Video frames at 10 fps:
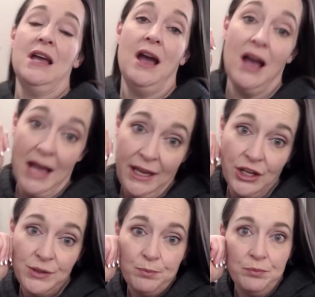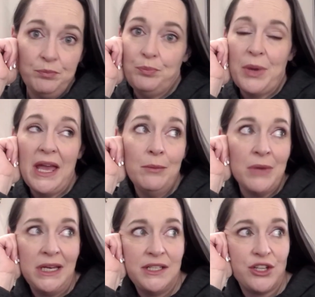I could pay
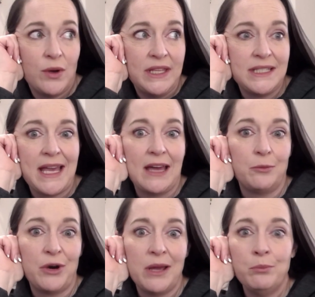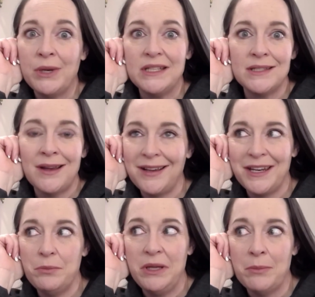money to go on this catamaran, but it's not going to
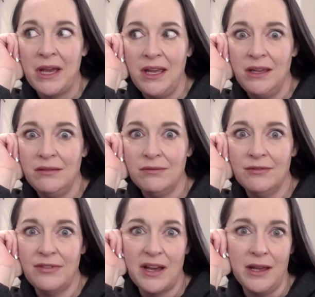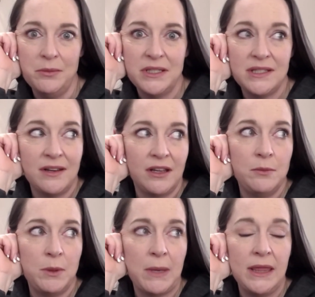be my vibe. It's not going to
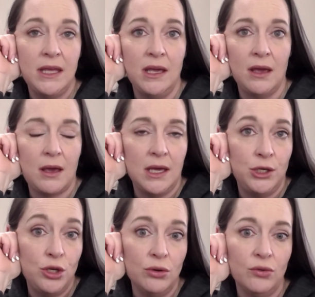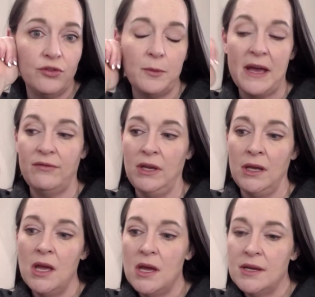be my thing. I knew from having
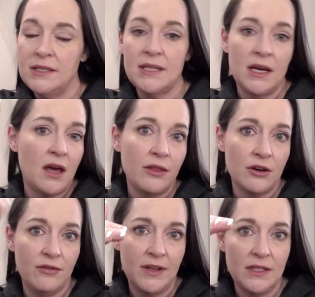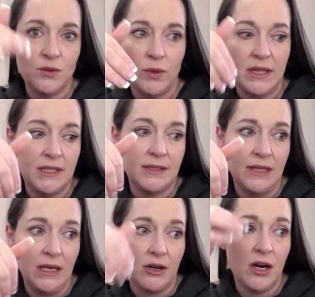done other events with this
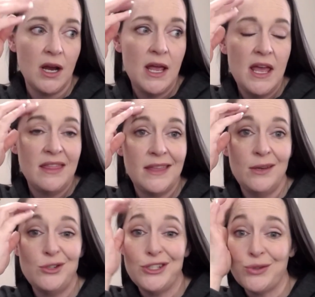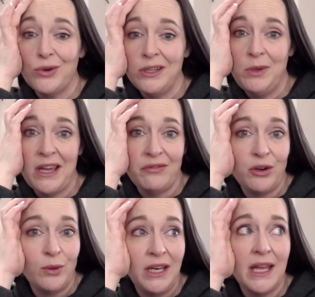leader that it was just going to be
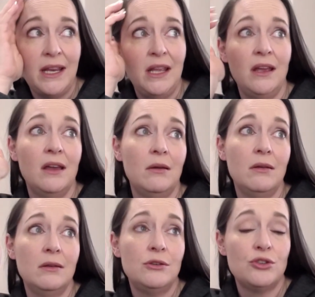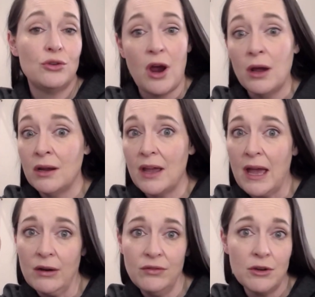everyone getting drunk
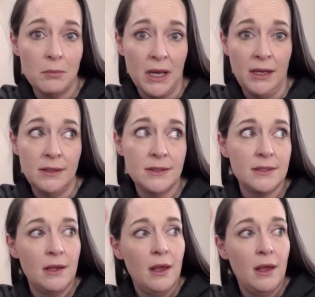out of their minds.